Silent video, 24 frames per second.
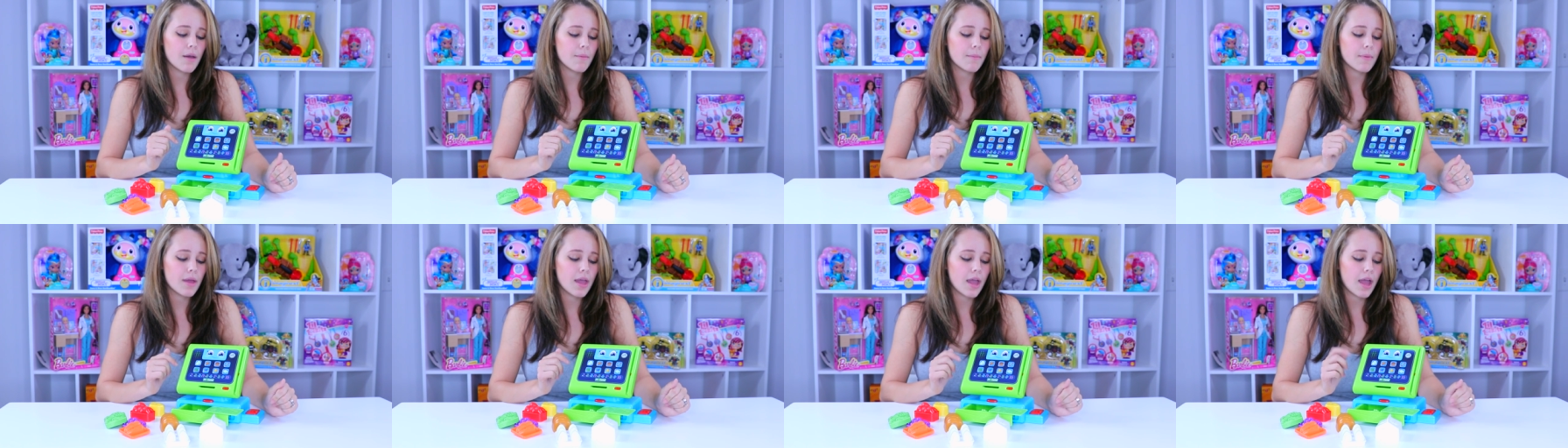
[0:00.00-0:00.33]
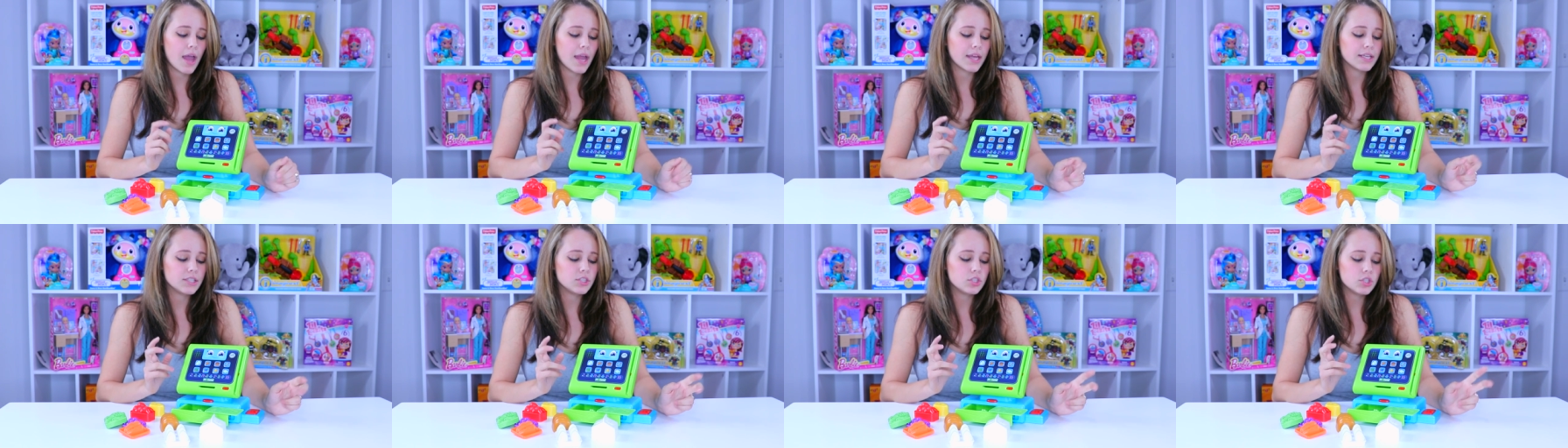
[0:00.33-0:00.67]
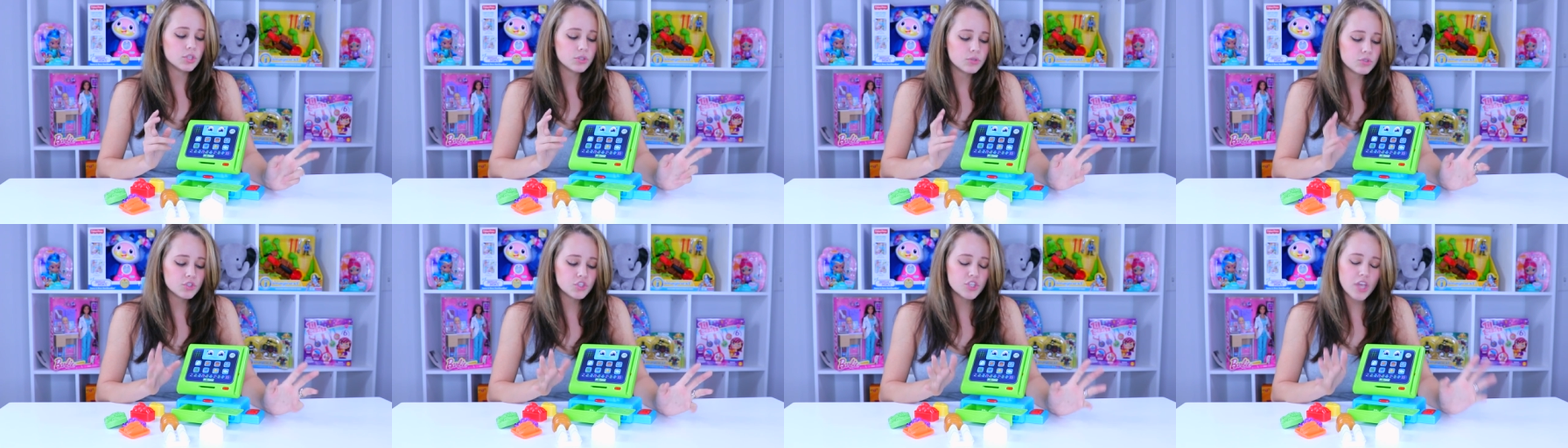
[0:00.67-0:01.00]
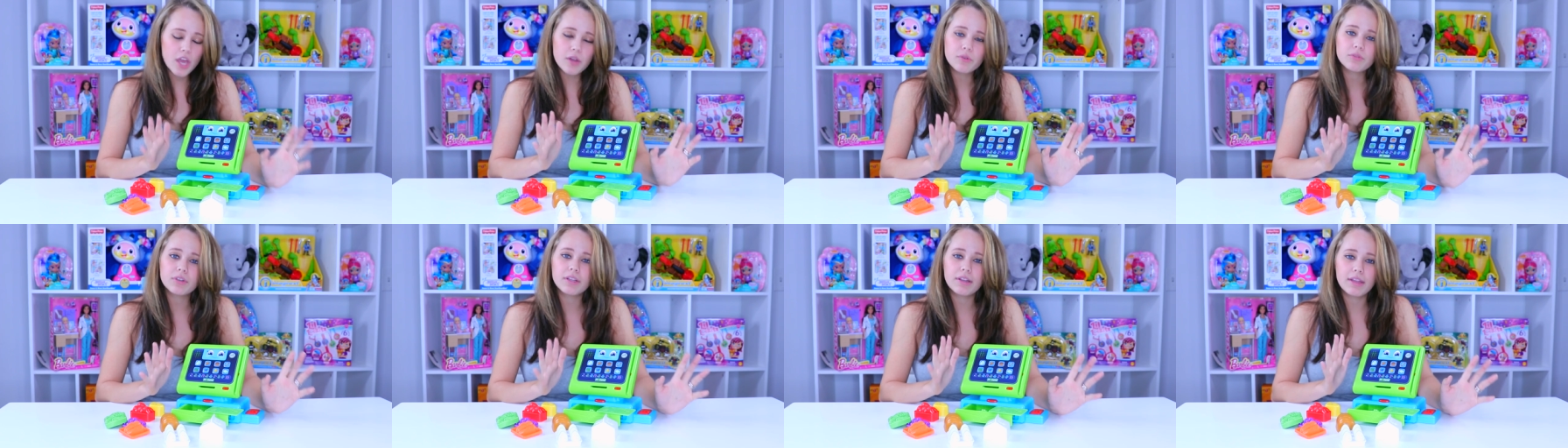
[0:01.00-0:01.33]
Um, I do
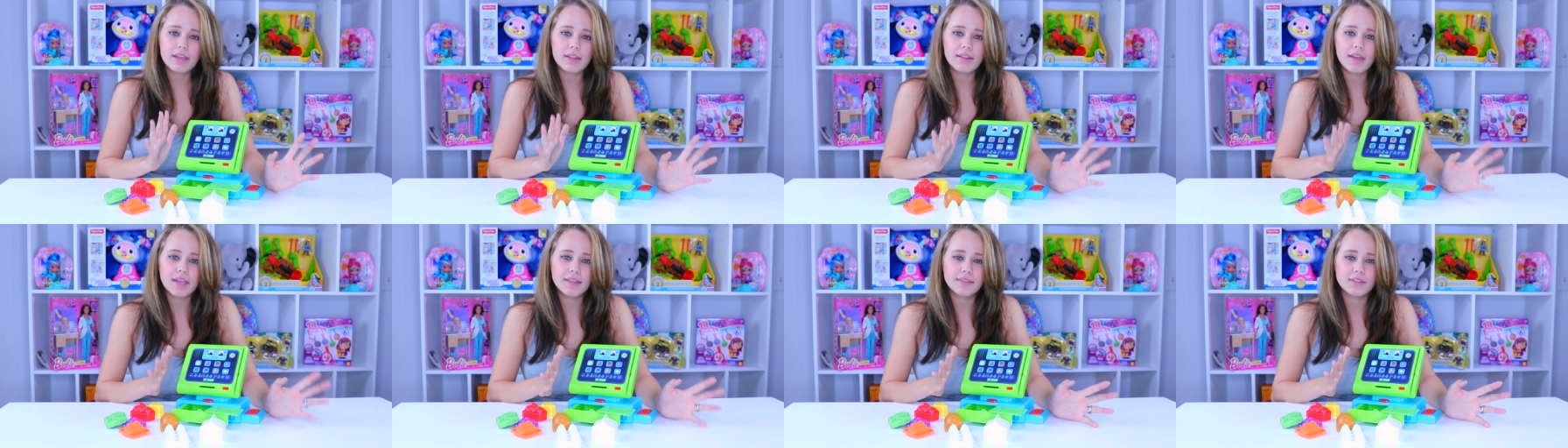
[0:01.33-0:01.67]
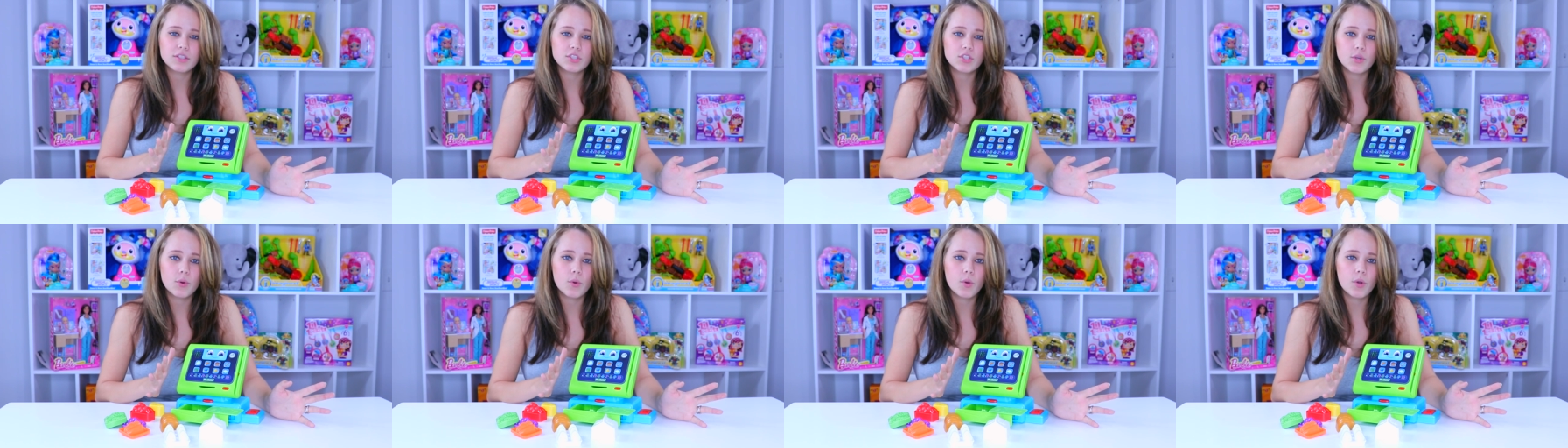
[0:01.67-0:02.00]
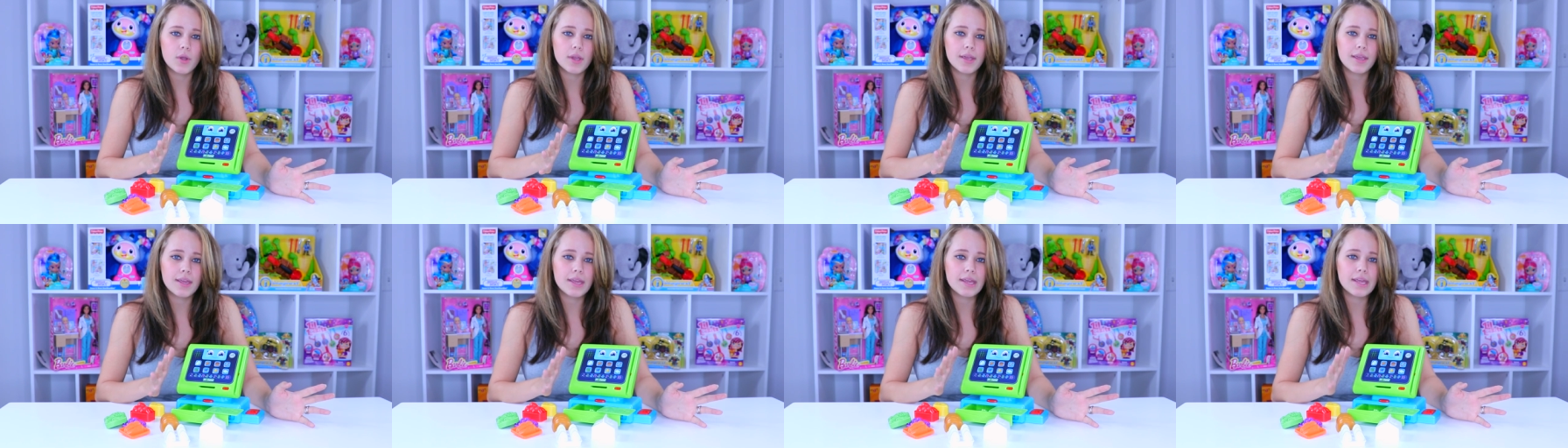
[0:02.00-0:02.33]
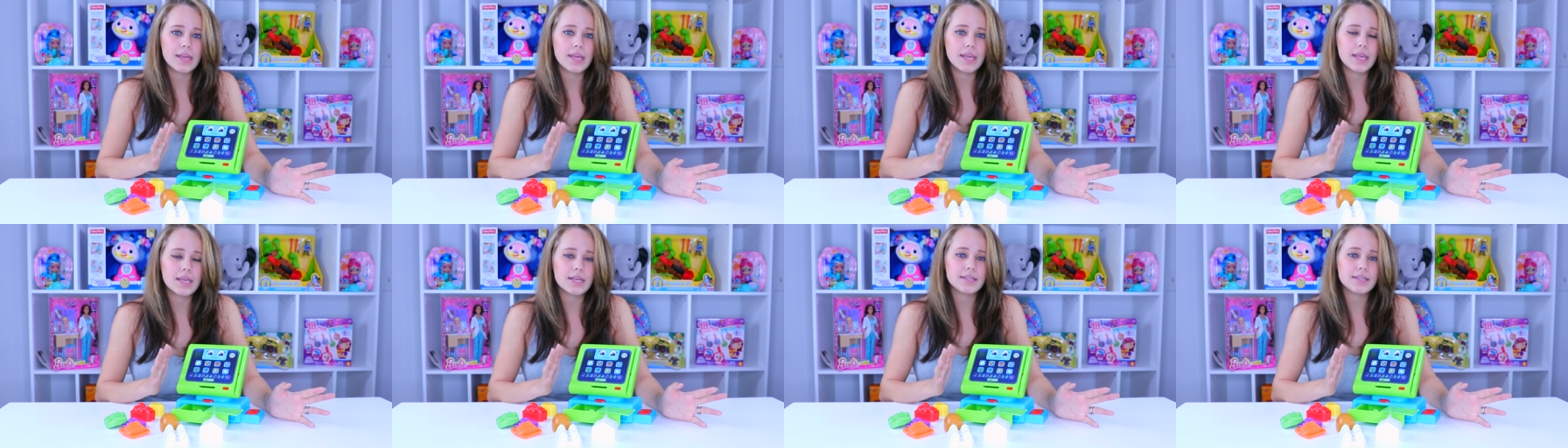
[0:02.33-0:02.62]
generally like the toy.